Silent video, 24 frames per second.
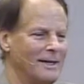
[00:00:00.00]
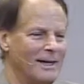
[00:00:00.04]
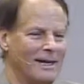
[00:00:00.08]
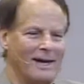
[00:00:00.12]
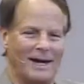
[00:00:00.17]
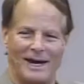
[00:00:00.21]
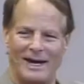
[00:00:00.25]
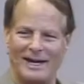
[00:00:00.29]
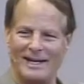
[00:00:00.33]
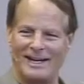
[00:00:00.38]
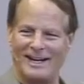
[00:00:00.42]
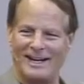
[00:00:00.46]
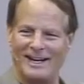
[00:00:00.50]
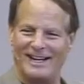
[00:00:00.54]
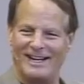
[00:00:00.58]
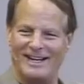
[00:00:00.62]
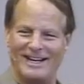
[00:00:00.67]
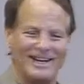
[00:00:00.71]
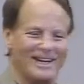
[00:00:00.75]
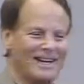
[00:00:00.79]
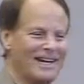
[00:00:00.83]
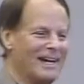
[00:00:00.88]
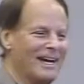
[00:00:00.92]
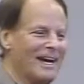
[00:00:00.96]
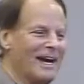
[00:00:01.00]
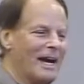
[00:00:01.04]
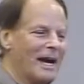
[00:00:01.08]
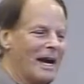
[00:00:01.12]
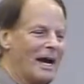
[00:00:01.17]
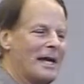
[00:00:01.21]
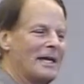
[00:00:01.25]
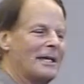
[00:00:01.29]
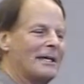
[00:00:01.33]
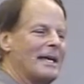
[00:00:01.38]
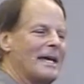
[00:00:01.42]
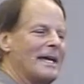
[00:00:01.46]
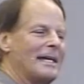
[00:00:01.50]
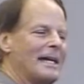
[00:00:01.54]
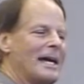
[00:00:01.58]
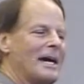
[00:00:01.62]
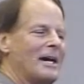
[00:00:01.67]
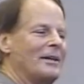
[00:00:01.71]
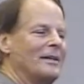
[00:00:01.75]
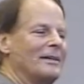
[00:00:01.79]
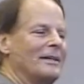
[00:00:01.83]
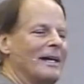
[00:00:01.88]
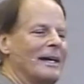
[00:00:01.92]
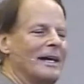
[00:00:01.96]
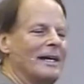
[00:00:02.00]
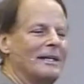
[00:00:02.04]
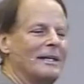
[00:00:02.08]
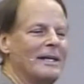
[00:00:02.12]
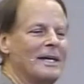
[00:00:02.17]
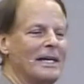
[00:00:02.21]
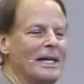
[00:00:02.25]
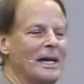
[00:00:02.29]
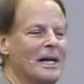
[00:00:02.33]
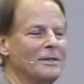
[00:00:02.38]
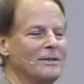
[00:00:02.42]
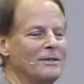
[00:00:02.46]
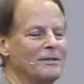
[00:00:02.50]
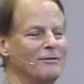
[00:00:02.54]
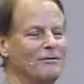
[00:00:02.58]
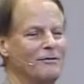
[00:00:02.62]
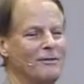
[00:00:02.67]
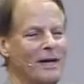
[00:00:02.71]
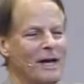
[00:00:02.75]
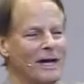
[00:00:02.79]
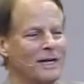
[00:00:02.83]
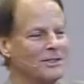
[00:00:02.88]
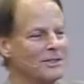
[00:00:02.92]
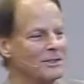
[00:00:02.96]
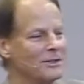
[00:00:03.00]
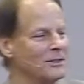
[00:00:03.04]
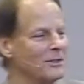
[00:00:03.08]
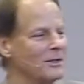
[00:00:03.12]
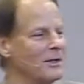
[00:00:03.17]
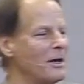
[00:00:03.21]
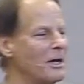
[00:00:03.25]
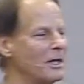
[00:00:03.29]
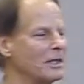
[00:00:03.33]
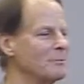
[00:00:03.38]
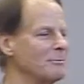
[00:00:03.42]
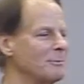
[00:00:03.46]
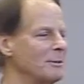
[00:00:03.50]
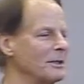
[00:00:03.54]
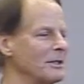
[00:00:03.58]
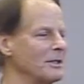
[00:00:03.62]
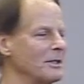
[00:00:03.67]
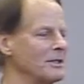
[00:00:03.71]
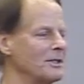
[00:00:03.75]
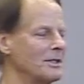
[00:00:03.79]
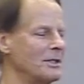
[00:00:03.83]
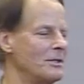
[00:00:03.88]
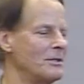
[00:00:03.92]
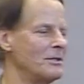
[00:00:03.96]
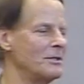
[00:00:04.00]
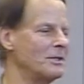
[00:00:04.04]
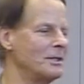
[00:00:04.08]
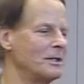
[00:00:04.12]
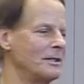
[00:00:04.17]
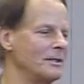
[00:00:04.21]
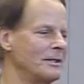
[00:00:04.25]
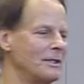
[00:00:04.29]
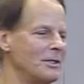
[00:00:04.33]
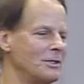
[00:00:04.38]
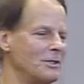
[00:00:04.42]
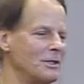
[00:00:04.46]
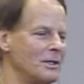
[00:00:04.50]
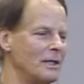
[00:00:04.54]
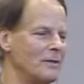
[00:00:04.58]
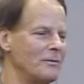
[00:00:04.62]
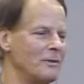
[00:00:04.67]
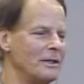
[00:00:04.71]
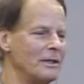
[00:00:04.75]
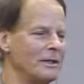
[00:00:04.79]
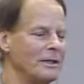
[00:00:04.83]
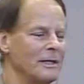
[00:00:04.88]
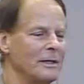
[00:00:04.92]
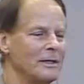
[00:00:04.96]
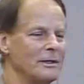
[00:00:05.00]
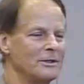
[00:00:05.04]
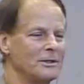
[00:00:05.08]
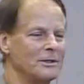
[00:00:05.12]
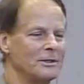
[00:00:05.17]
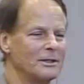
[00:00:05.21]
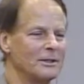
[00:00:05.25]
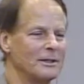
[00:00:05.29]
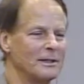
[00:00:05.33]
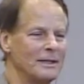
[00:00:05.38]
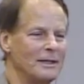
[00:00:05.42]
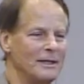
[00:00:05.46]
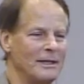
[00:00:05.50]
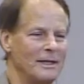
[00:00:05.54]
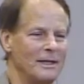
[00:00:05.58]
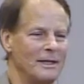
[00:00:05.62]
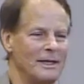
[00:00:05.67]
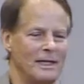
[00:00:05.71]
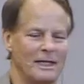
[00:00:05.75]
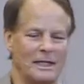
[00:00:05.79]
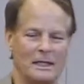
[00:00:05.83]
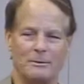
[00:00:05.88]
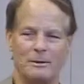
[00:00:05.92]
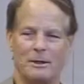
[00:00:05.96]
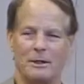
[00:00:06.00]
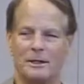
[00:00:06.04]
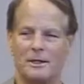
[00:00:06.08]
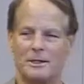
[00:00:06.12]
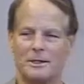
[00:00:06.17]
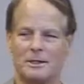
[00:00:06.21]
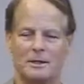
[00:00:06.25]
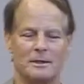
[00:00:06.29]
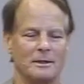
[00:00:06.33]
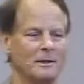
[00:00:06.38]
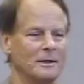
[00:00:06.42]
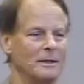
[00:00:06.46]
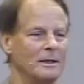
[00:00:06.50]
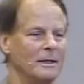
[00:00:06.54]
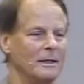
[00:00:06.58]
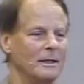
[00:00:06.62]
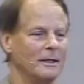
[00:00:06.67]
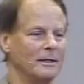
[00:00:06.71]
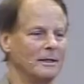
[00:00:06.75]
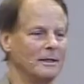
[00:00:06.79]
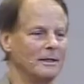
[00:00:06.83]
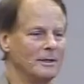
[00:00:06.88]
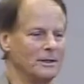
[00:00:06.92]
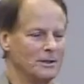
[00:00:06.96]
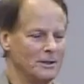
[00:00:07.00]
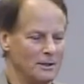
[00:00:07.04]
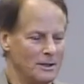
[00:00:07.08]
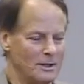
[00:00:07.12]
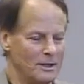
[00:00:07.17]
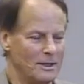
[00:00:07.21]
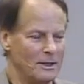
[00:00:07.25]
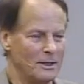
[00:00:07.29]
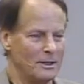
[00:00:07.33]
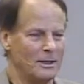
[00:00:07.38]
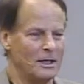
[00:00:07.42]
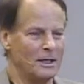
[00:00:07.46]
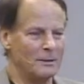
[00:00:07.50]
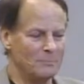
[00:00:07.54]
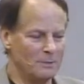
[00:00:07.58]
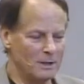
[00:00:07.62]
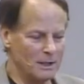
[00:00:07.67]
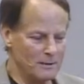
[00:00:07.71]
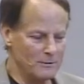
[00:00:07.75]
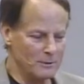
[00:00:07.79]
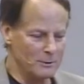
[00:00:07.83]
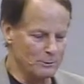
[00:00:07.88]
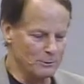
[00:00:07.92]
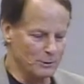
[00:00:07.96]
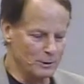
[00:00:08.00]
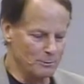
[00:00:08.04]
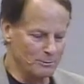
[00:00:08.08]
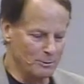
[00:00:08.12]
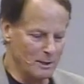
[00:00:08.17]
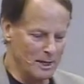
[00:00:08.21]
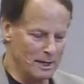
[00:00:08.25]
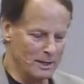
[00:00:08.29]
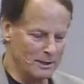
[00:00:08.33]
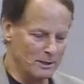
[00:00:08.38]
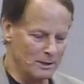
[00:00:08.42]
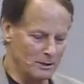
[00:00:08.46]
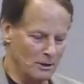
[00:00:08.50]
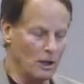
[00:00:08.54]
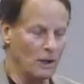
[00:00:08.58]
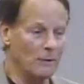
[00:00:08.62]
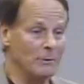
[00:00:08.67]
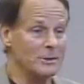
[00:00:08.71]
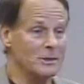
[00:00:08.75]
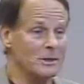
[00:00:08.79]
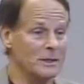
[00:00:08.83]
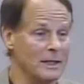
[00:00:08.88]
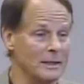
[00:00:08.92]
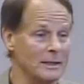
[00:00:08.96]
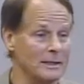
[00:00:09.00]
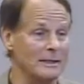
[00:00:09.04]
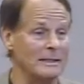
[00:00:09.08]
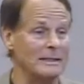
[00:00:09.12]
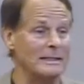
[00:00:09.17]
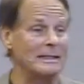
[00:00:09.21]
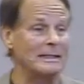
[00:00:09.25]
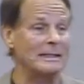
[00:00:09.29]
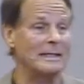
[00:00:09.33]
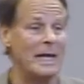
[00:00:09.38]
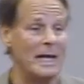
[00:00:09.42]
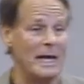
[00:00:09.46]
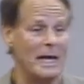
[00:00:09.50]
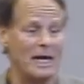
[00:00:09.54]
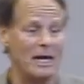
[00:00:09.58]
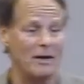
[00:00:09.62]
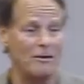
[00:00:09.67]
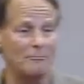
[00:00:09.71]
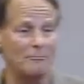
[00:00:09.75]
I laid out the facts of the gospel and the sinner's condition and everything else, and then we listened to the unbeliever's response. And all of a sudden, Dave,